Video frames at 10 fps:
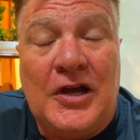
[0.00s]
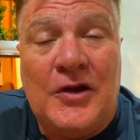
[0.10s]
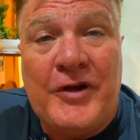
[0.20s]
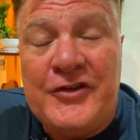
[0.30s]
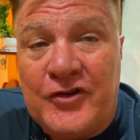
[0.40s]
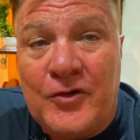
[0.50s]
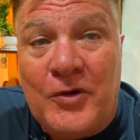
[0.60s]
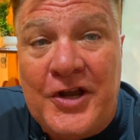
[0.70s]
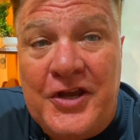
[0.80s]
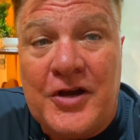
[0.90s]
uh,
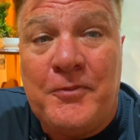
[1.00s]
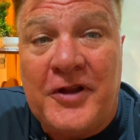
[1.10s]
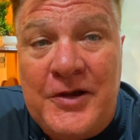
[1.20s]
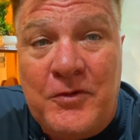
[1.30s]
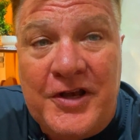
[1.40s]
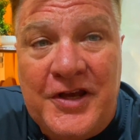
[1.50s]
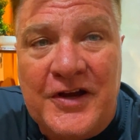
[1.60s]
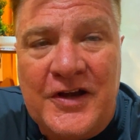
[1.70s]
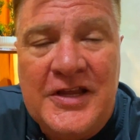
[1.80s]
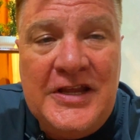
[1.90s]
one year, played one
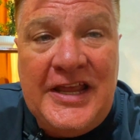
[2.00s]
year,